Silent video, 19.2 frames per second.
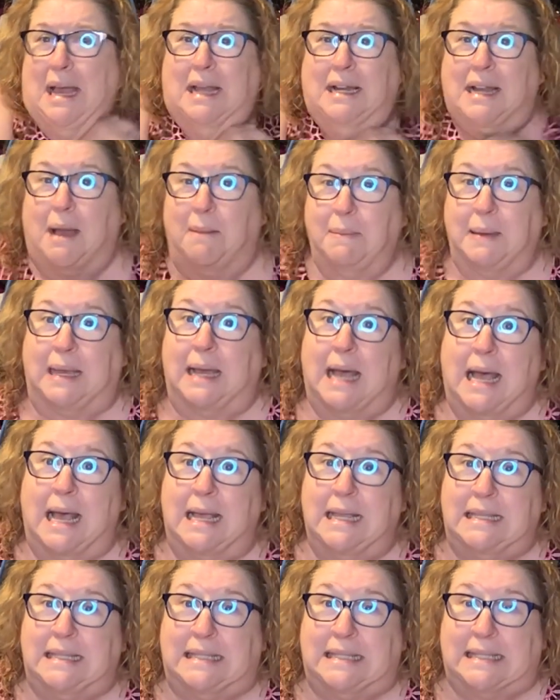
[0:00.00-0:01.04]
Not
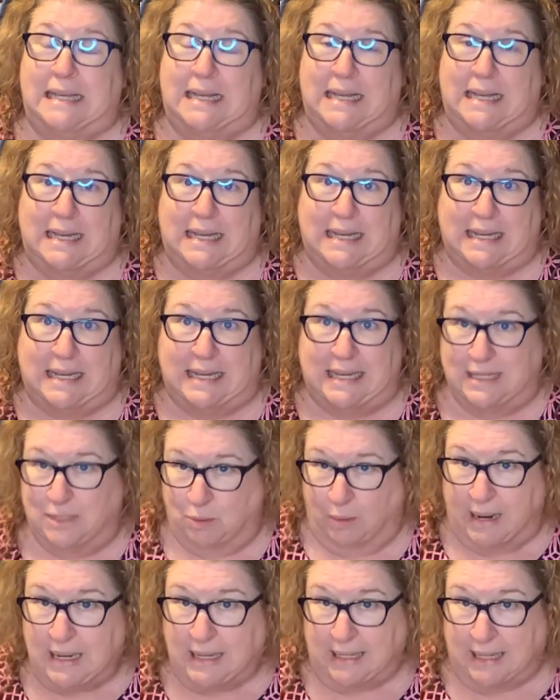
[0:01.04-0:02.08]
because it's
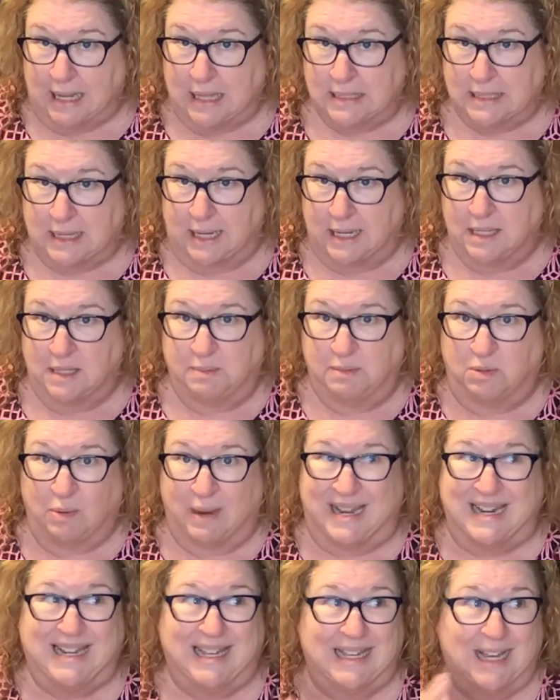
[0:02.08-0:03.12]
raining outside. It's been
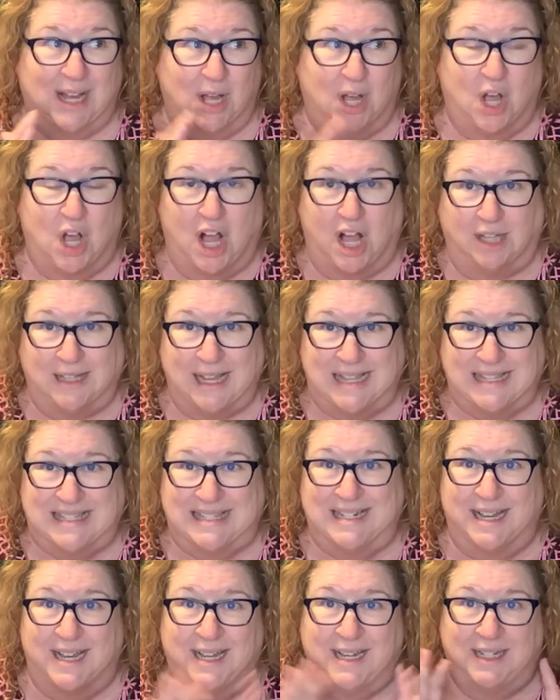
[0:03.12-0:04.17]
raining all last
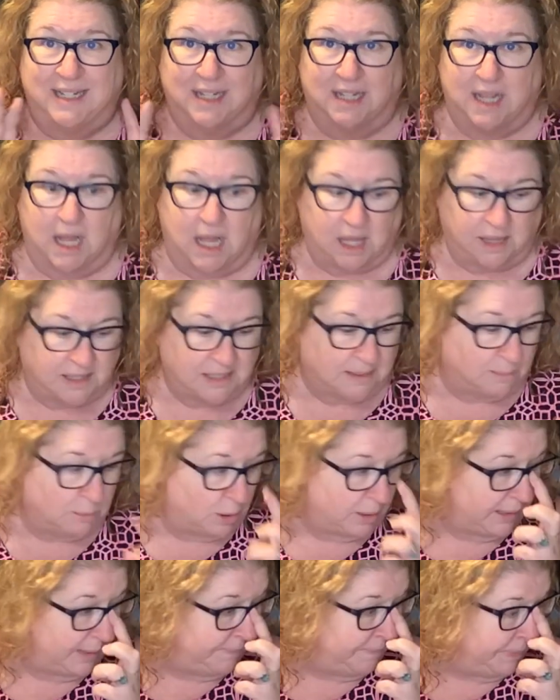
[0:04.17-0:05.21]
night, all this
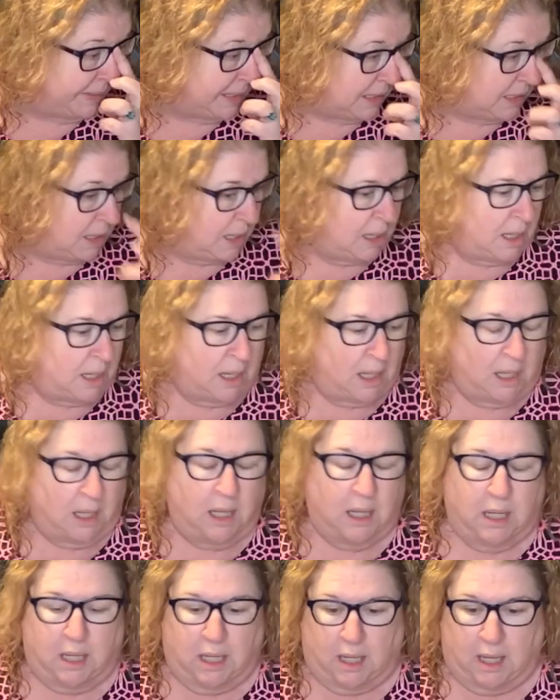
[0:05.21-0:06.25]
morning.
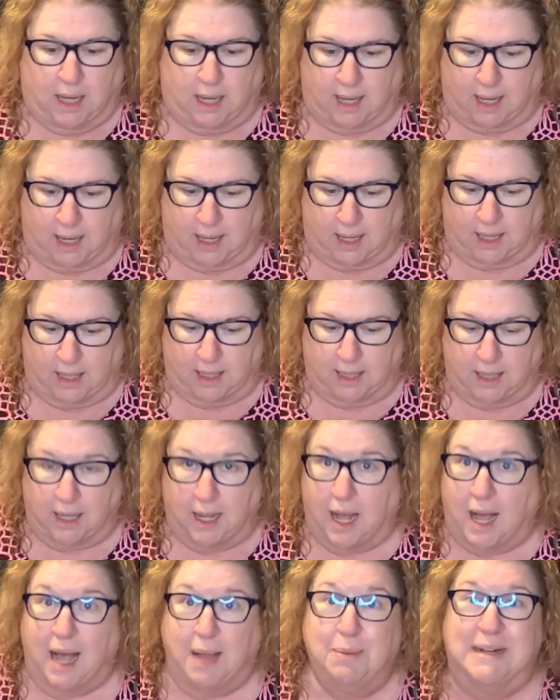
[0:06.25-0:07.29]
I
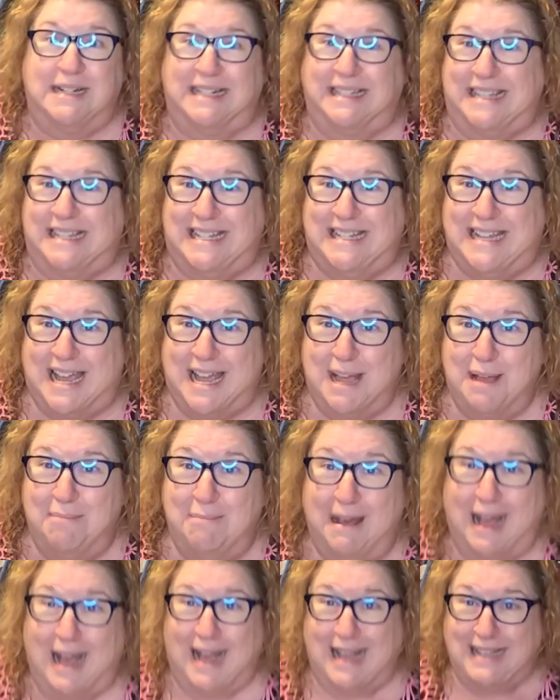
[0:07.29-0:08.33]
went to the gym.
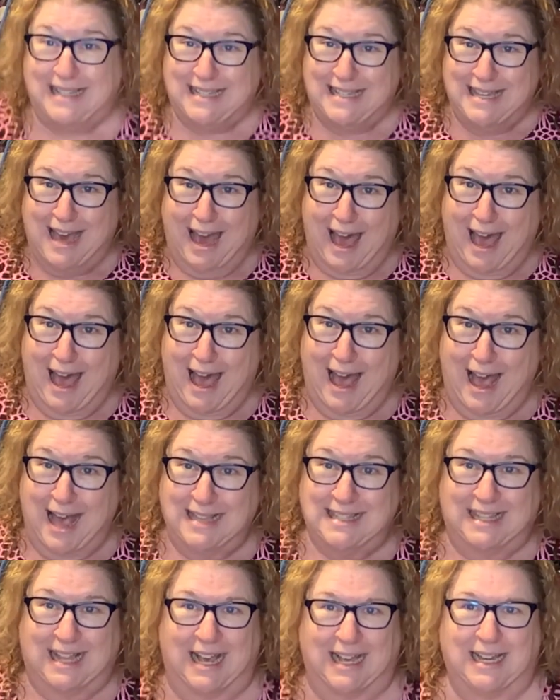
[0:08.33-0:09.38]

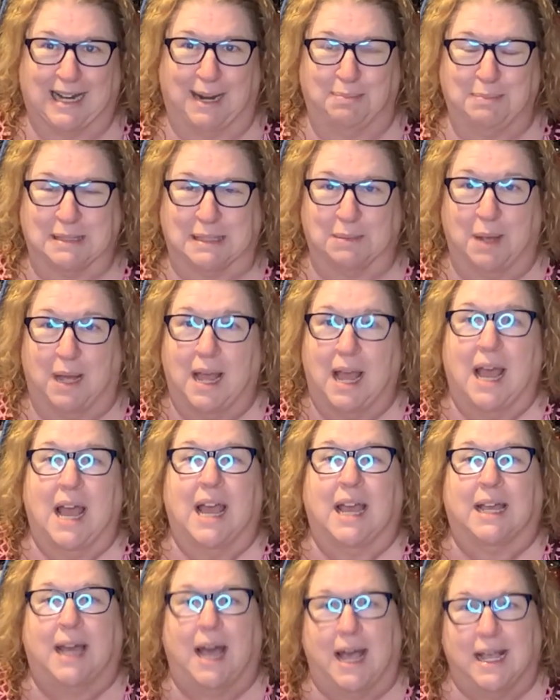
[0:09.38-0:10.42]
Yes, I got up
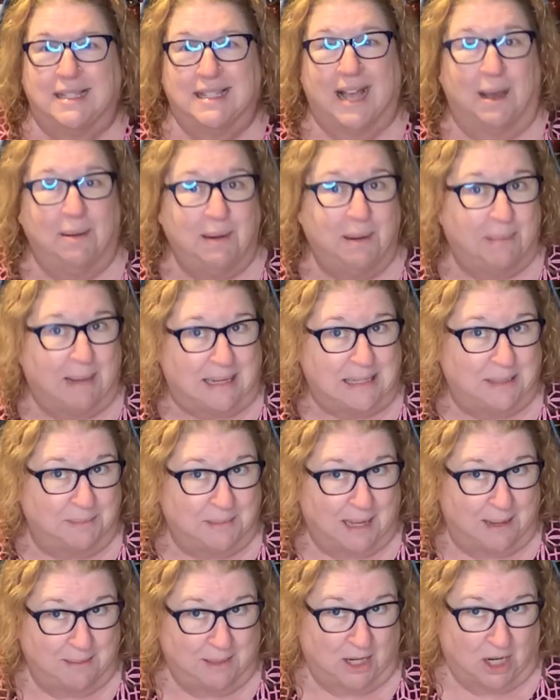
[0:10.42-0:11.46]
because I want to buy some
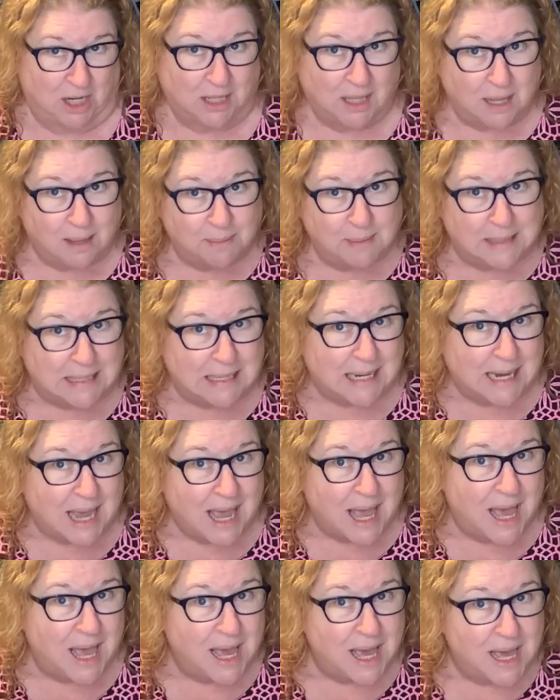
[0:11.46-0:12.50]
Diamond Art Clubs
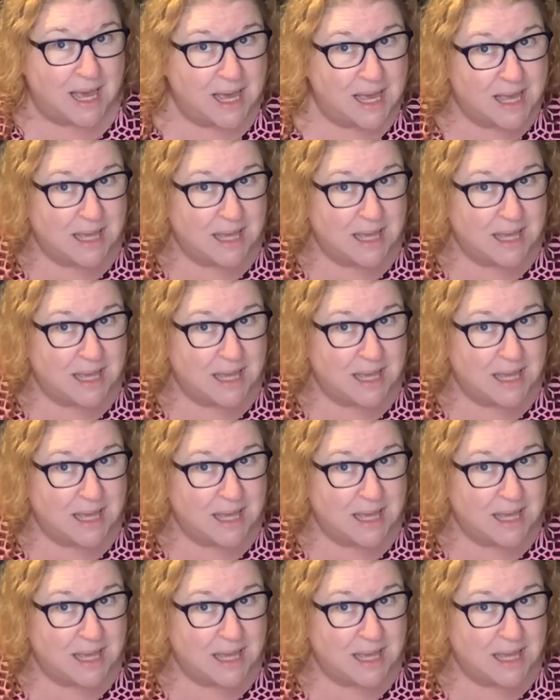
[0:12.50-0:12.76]
today.